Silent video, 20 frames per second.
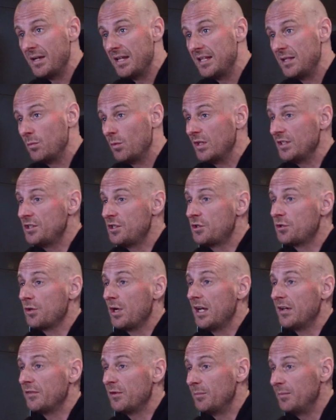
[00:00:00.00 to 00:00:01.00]
And then once you
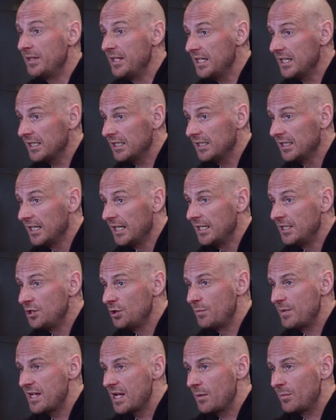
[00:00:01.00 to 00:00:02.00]
try it from there, you'll
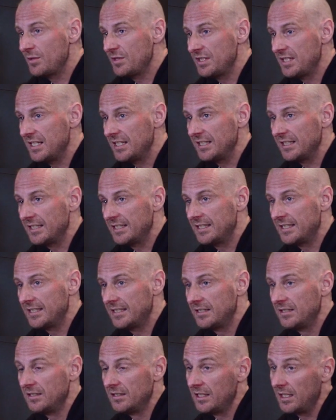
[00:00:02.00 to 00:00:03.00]
be able to get a
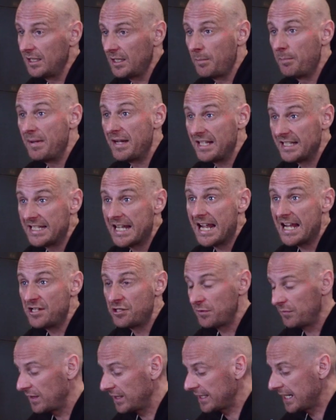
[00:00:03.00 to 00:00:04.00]
better gauge
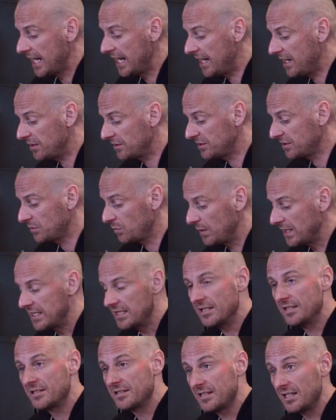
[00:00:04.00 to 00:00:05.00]
of like how sweet
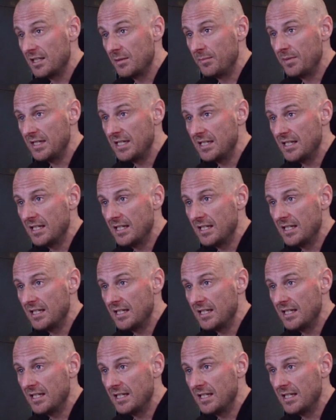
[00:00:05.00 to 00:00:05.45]
it's going to be.